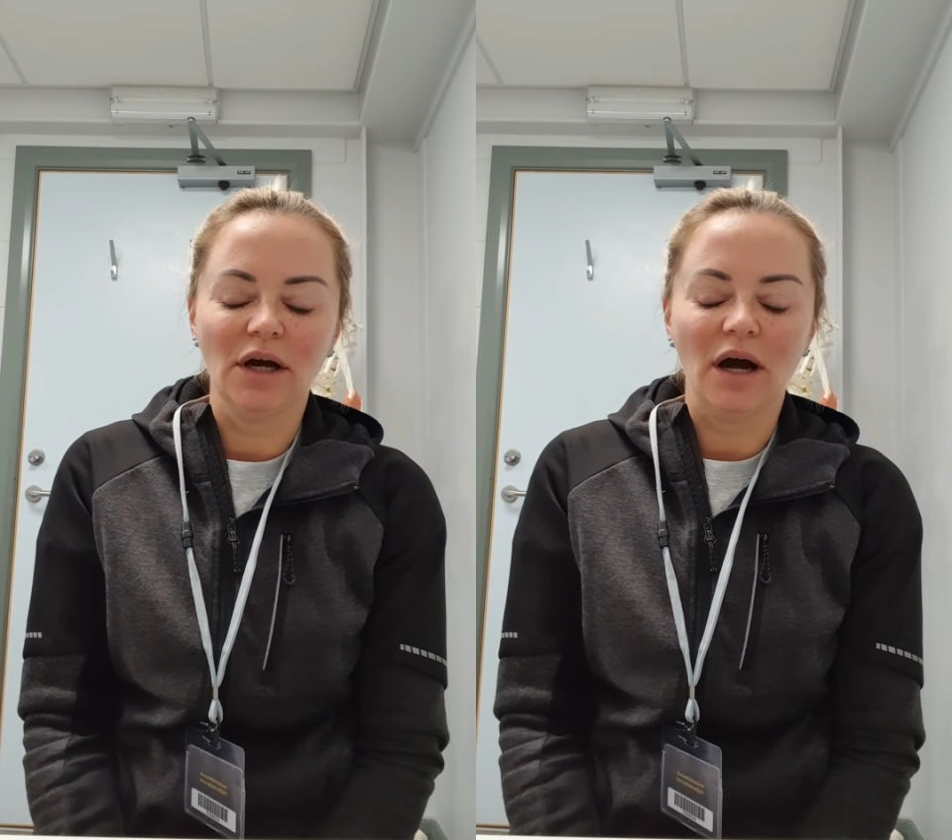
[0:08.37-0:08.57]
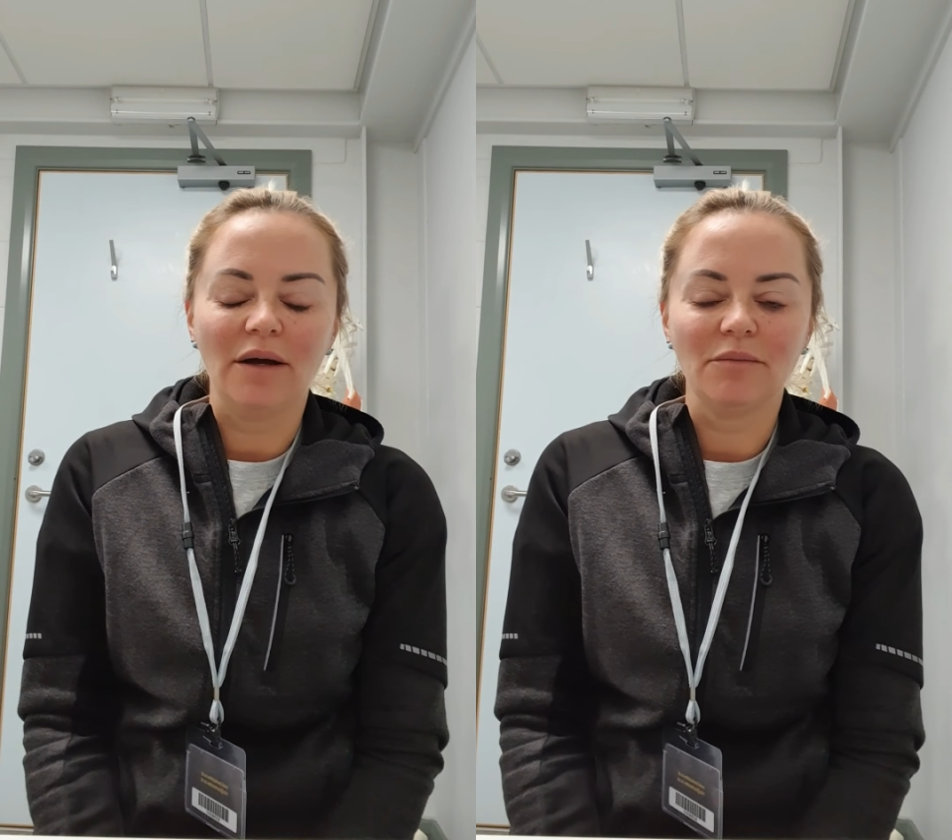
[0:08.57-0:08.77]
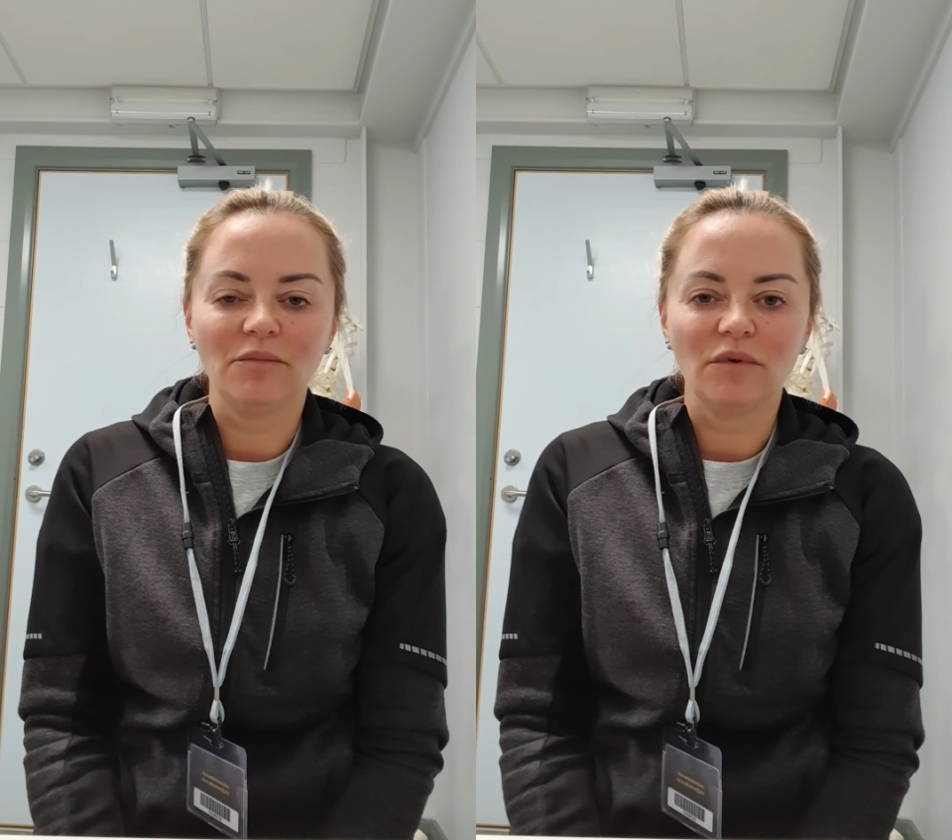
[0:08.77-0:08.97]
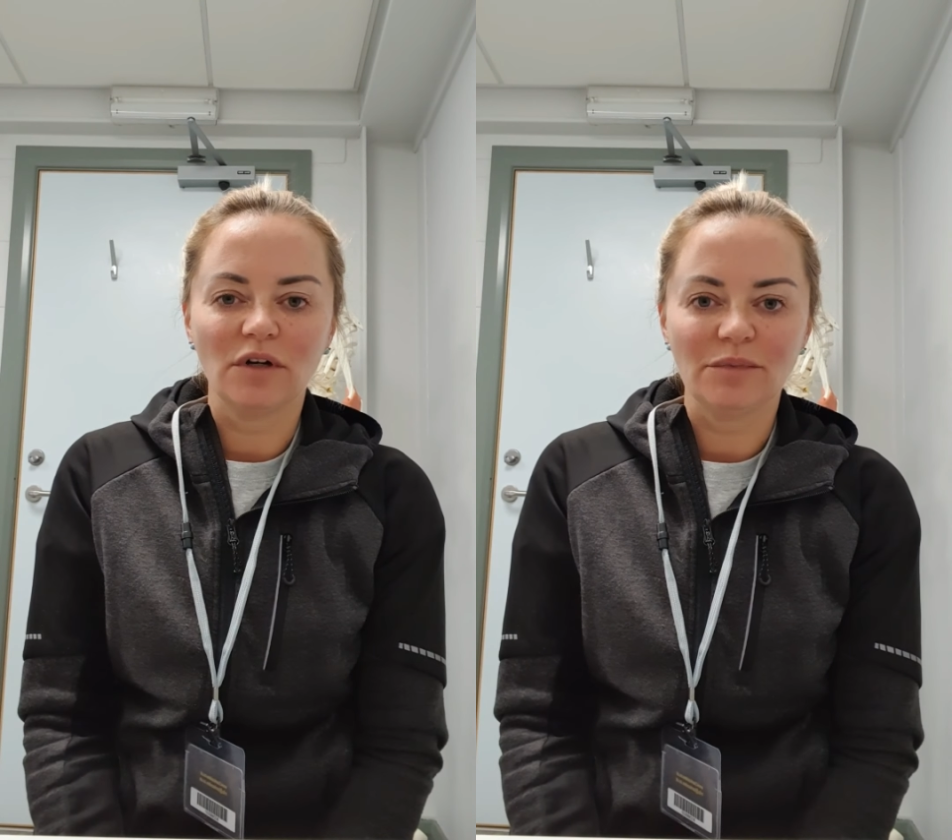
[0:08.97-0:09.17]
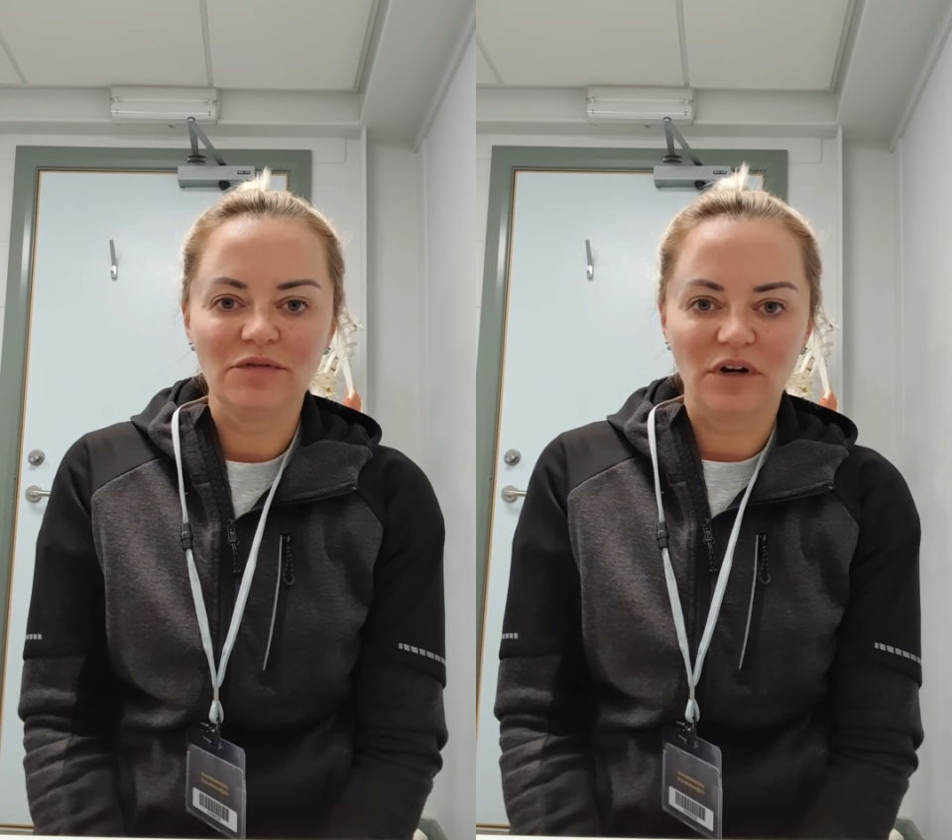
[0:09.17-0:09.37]
I'm going
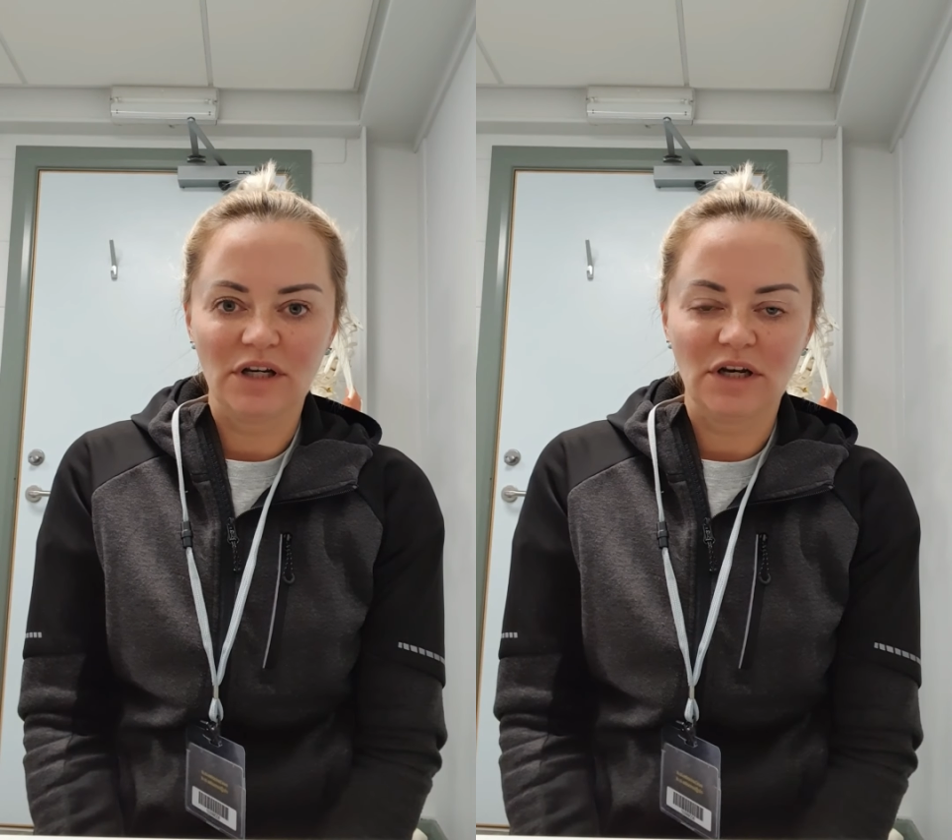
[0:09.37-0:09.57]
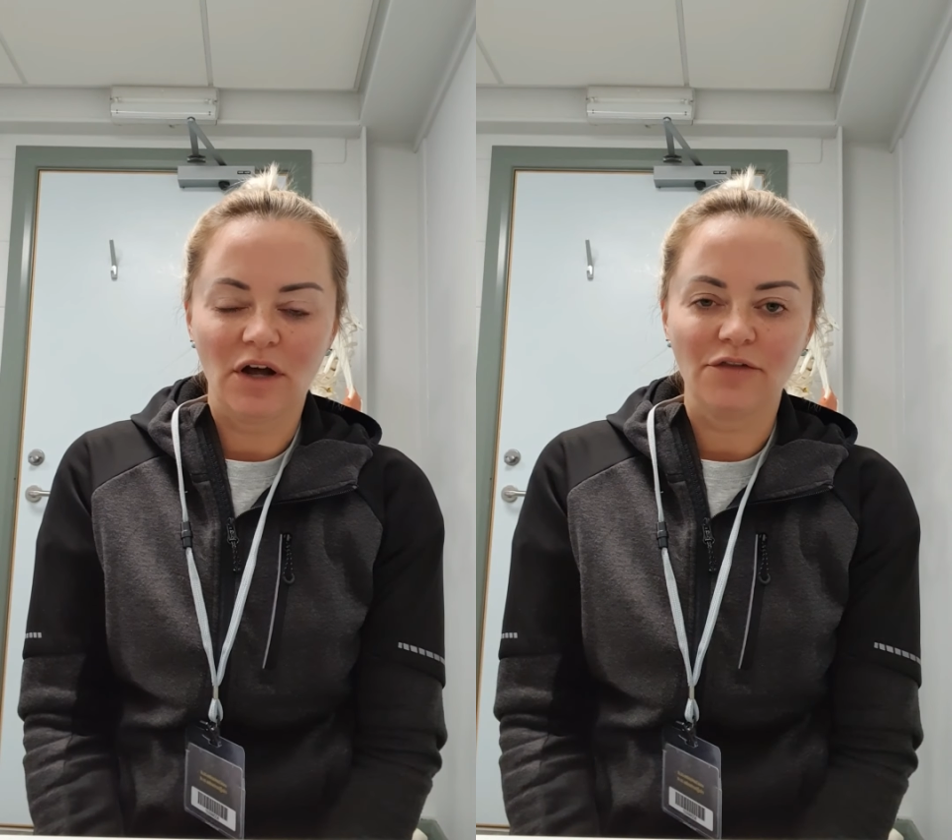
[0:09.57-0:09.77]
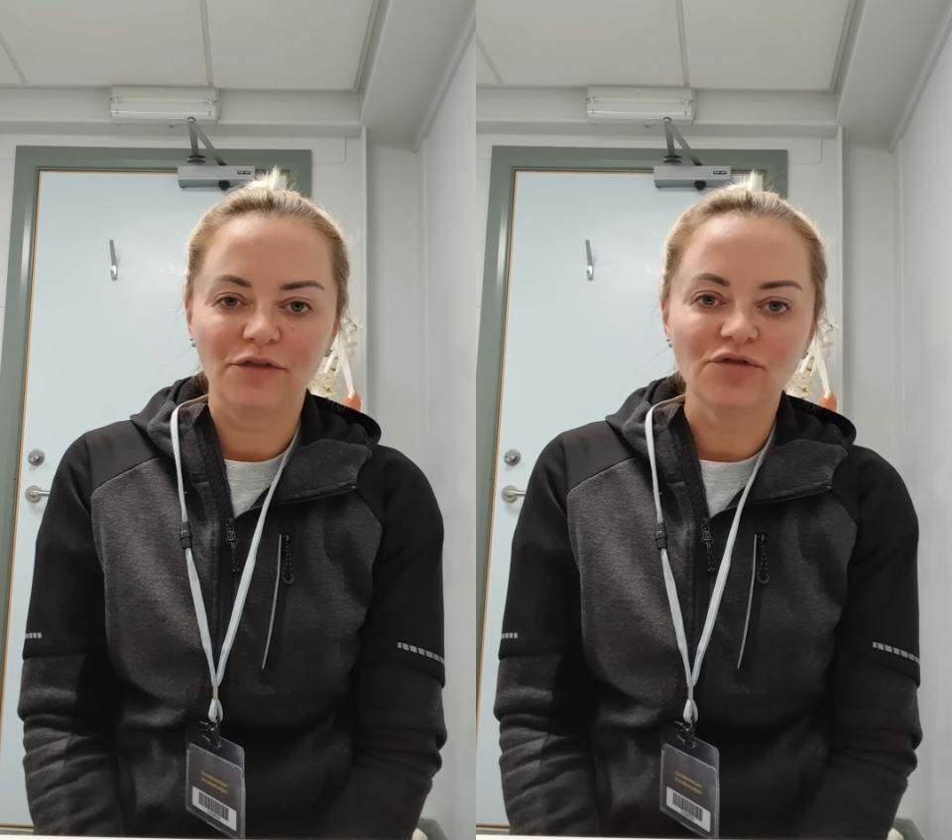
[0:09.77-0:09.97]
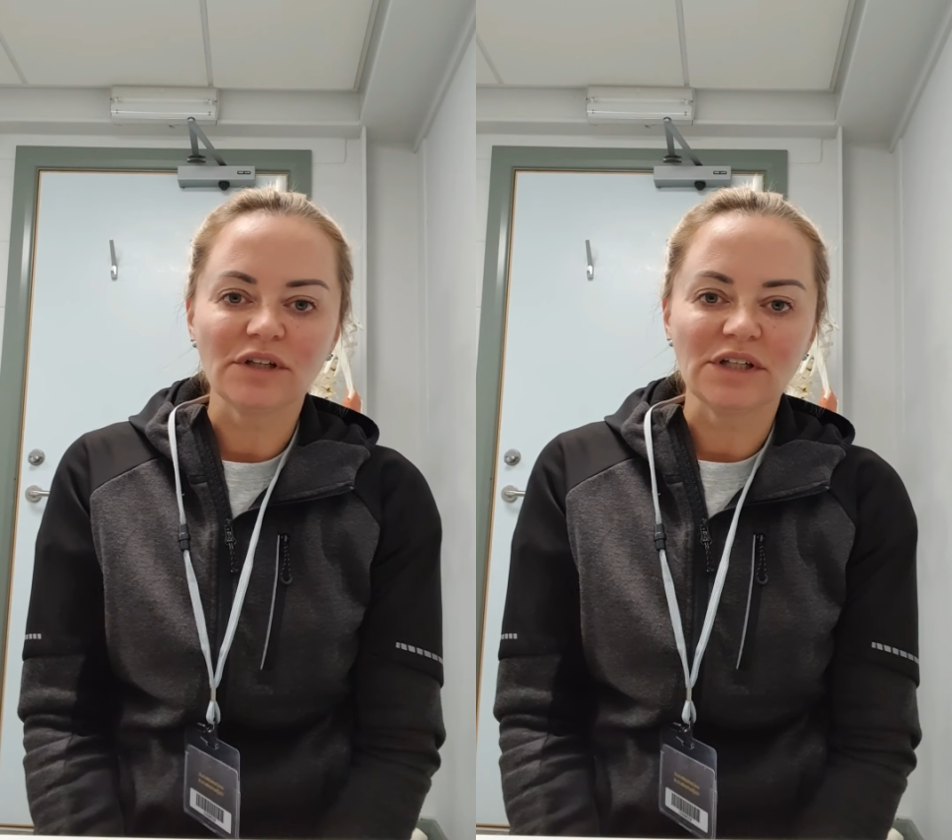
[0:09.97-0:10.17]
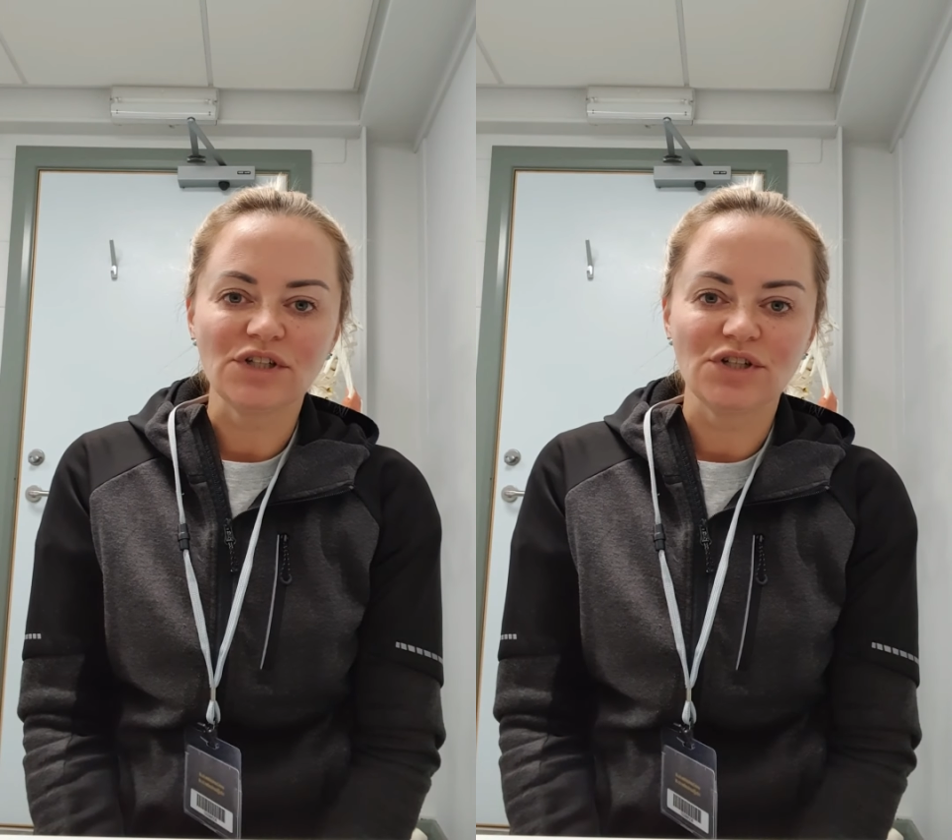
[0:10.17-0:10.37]
to be running a food
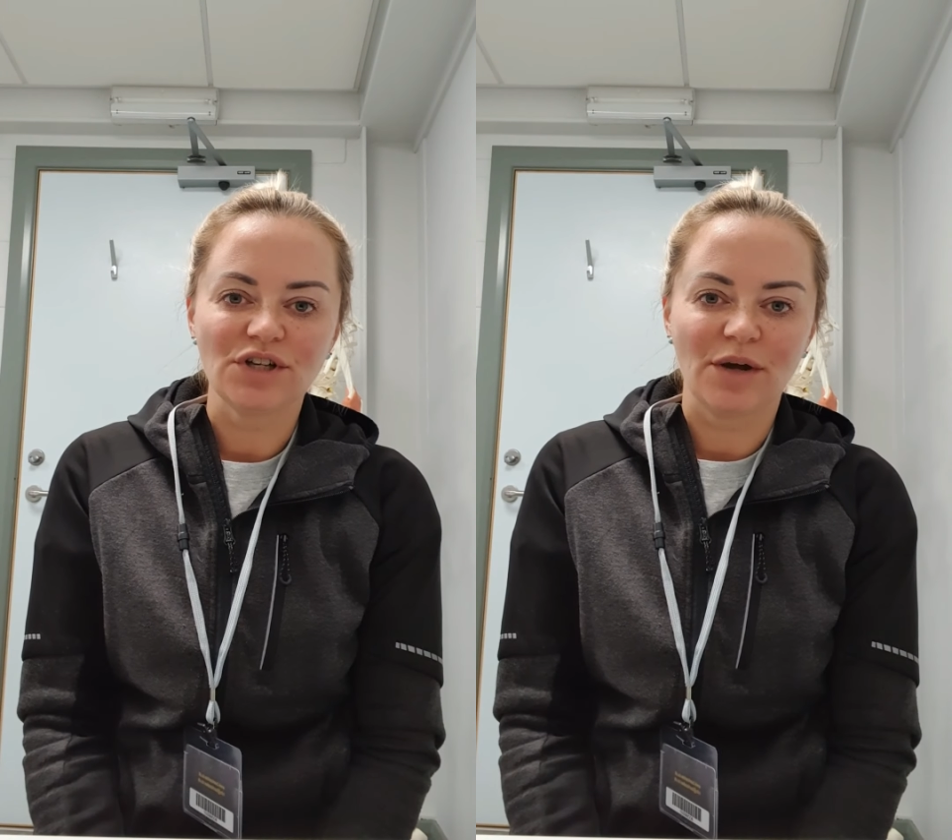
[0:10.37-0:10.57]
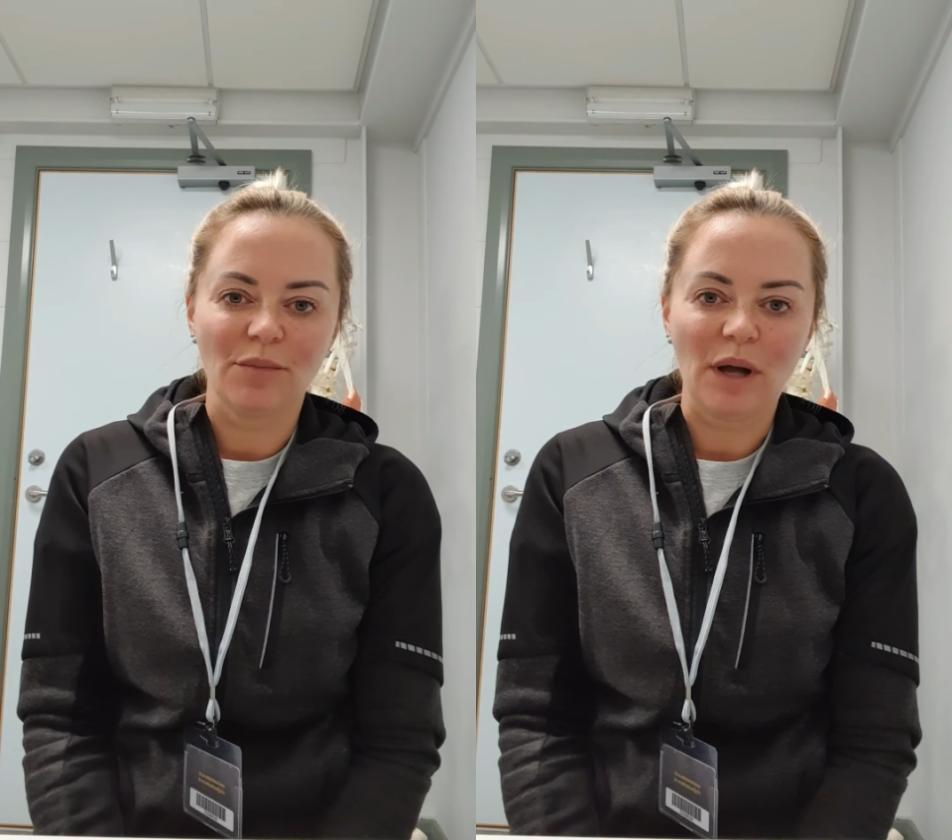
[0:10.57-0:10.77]
relationship